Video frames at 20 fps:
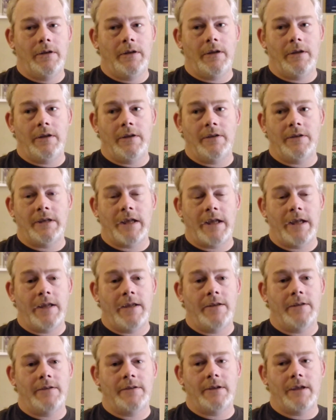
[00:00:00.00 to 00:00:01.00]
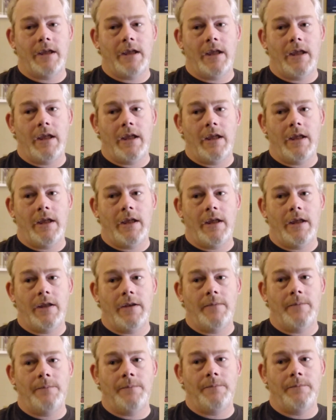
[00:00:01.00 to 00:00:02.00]
in his hands
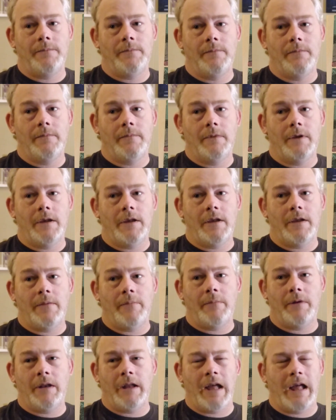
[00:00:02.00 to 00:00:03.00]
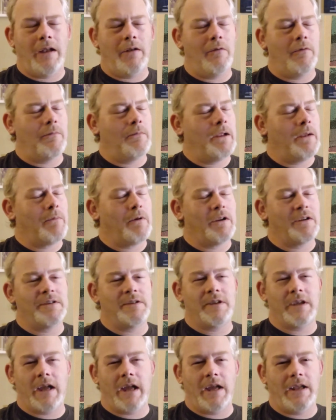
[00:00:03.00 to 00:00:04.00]
and it, uh, I don't remember
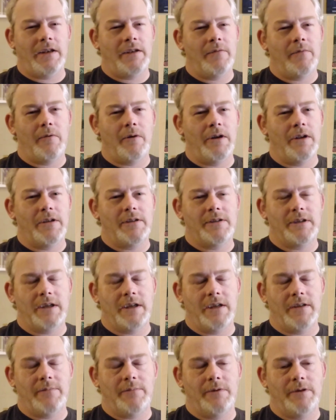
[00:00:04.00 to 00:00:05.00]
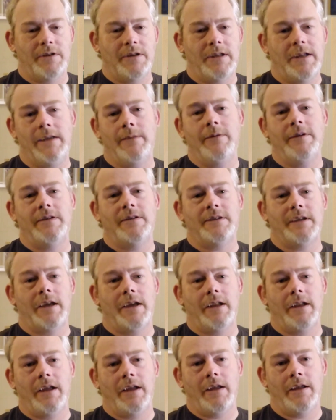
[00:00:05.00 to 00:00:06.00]
exactly what it says, but Timmy is
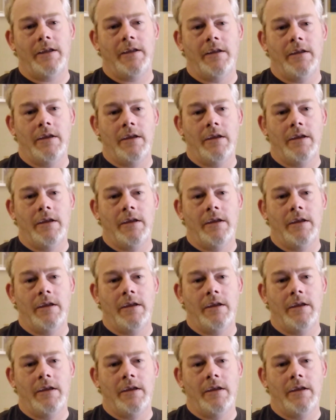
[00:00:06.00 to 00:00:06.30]
at a